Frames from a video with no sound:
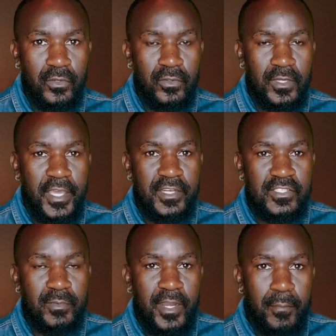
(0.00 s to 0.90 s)
Lines
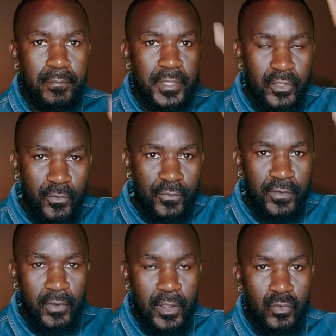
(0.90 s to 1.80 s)
zibeera bbiri okuva
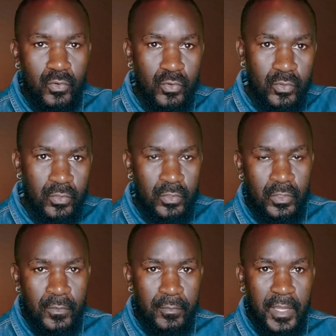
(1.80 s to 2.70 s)
waggulu
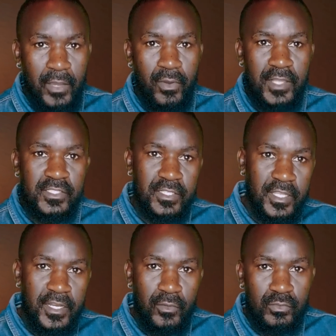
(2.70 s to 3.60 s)
paka wansi, then
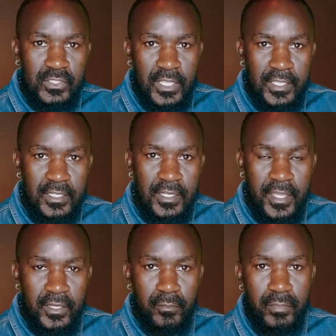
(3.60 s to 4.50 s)
ne ku side
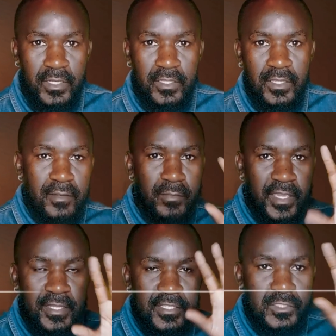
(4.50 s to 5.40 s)
line bbiri, and then
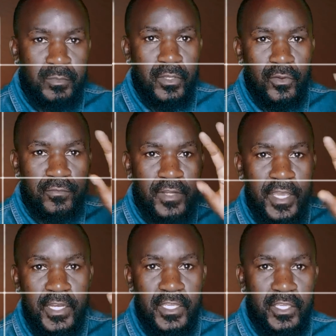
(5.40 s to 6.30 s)
like a display of
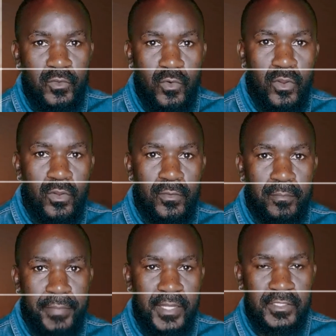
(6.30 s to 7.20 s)
9 equal
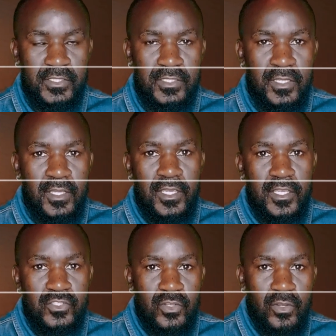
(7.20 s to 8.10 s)
parts.
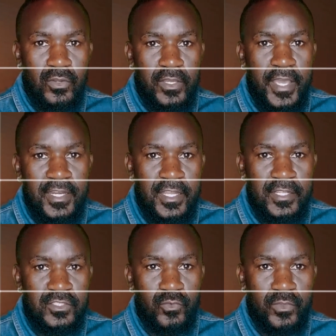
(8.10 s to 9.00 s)
Ezo
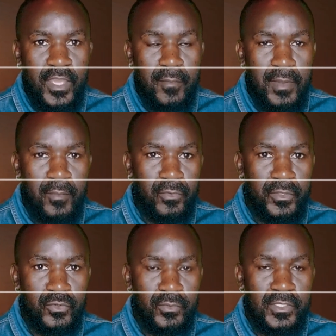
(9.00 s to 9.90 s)
guidelines zikuyamba mu
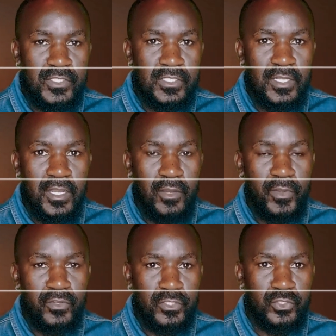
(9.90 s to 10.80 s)
bintu bingi.
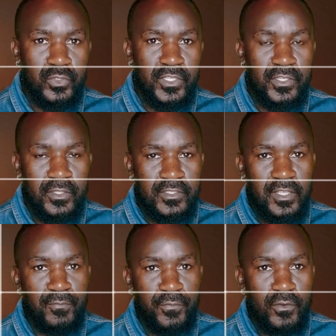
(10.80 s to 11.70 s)
When you're shooting,
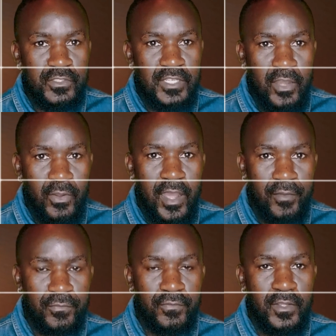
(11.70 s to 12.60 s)
some phones now
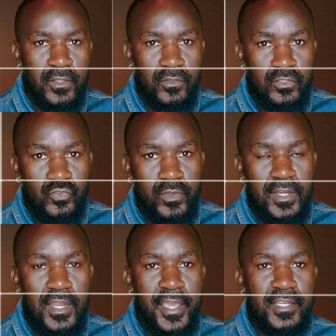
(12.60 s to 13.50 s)
have those
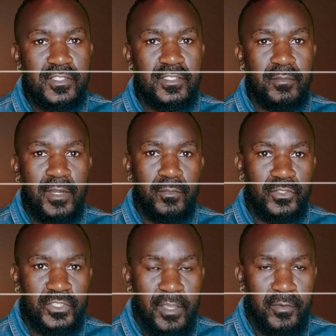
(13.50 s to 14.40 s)
grid lines, but
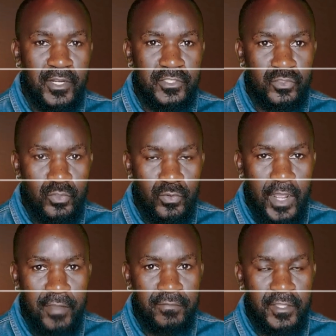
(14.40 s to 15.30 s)
most cameras do
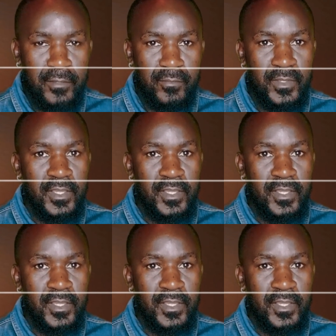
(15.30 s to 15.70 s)
have them.